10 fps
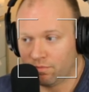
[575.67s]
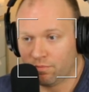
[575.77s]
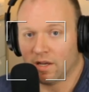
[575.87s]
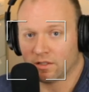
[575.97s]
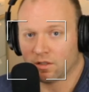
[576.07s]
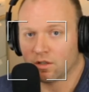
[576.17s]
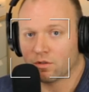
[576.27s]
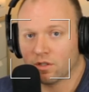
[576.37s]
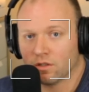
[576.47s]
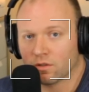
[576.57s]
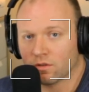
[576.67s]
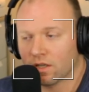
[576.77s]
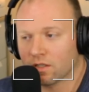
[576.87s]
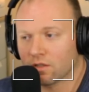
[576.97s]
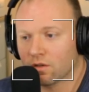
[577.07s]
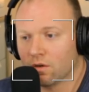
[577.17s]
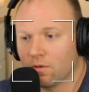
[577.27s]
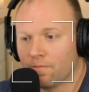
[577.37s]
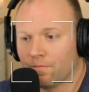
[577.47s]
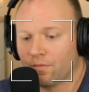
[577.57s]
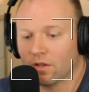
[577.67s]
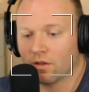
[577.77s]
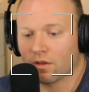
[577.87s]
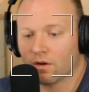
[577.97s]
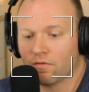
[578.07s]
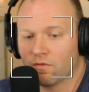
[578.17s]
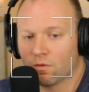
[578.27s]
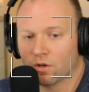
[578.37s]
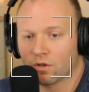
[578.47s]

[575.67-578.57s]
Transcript: based on jiu-jitsu. And so therefore,